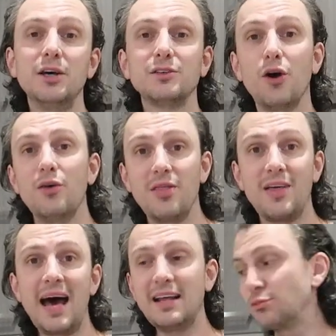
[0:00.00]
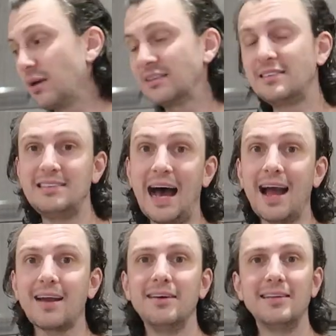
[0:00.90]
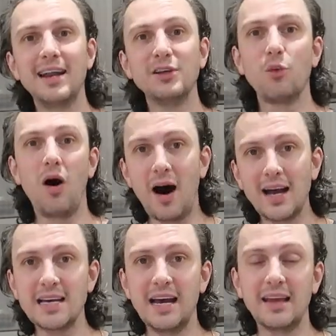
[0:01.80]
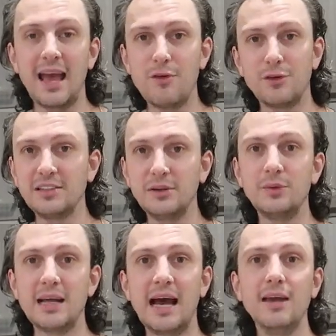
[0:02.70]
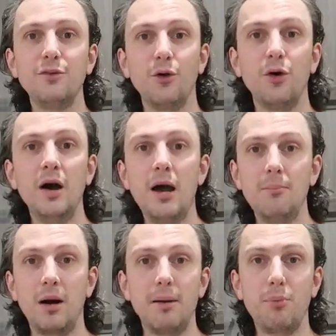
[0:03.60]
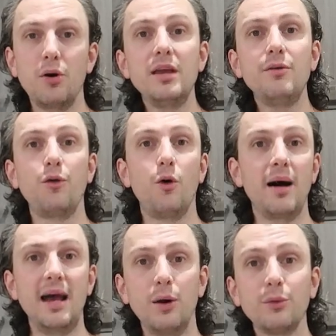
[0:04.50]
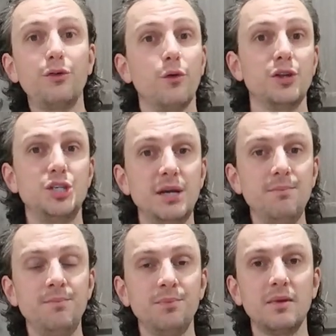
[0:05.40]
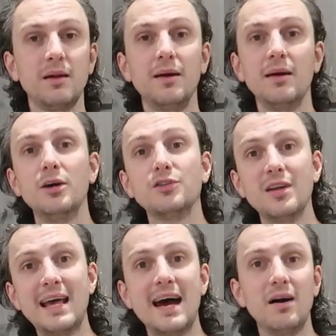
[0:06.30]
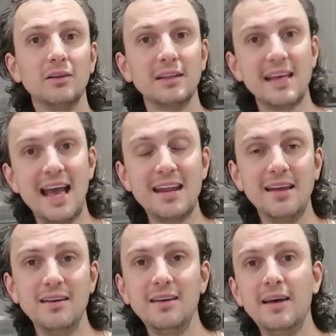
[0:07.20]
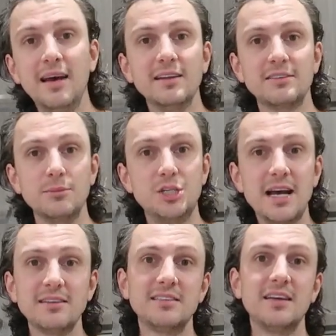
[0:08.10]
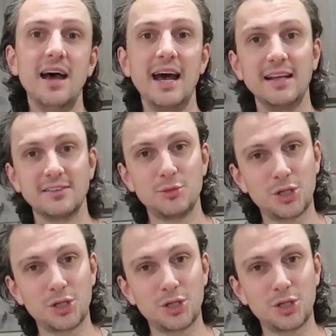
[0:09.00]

So that is my stack. That is what I take every single day for my body, for my health, for the gym. So now let's head in, hit some chest and hit some